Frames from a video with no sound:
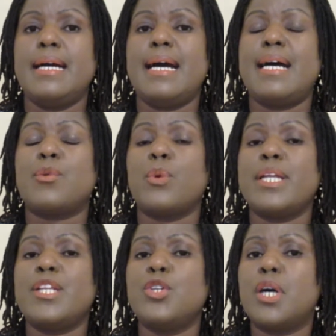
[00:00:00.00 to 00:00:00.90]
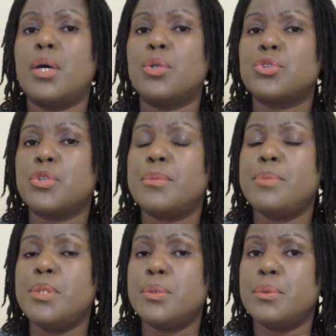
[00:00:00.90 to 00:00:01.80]
And when you are
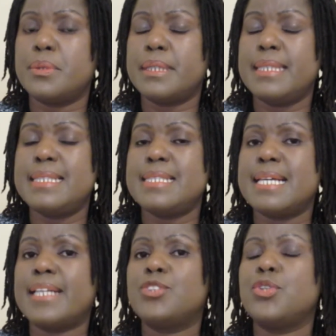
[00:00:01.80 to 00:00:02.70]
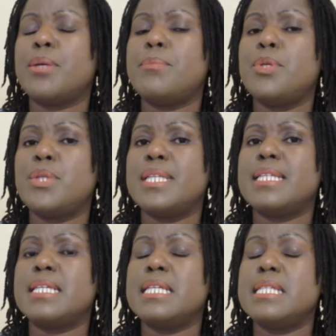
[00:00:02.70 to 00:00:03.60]
autoimmune, it is that your
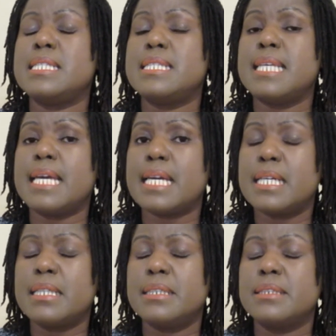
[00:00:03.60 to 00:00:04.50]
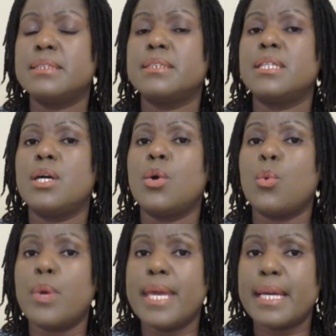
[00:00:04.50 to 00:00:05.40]
immunity is sick,
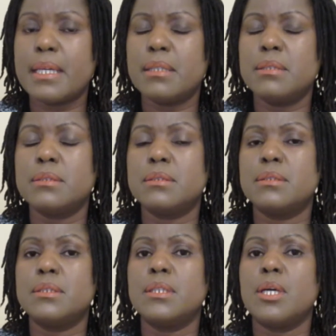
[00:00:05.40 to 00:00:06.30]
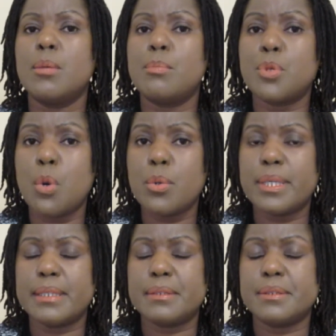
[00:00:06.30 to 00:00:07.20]
weak,
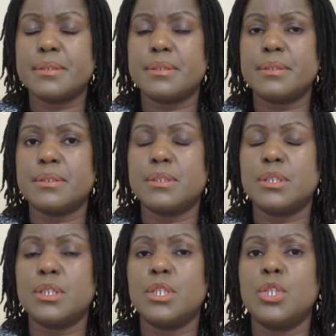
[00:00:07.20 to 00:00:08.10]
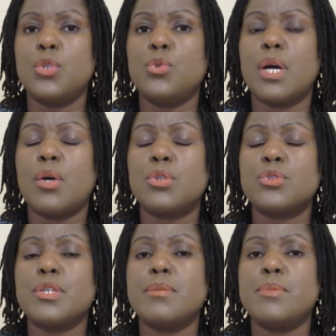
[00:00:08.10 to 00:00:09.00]
broken. Your
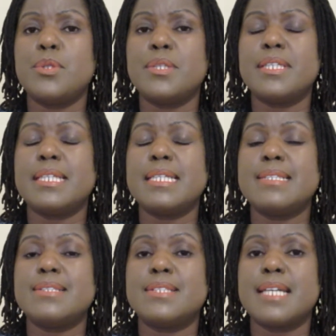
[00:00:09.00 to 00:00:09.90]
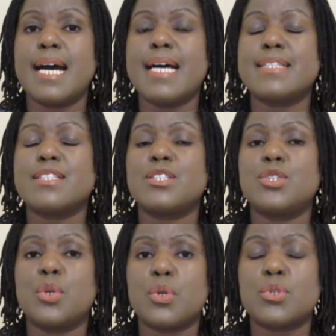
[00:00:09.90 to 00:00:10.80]
autoimmunity is just
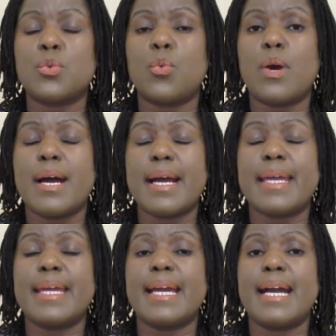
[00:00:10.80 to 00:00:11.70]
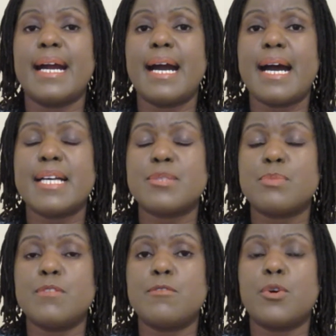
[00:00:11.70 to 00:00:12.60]
not working as
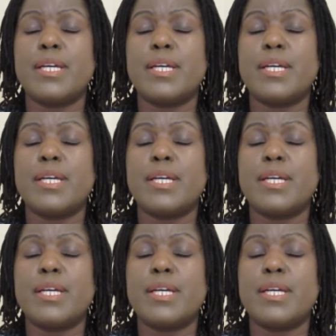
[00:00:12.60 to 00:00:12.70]
before.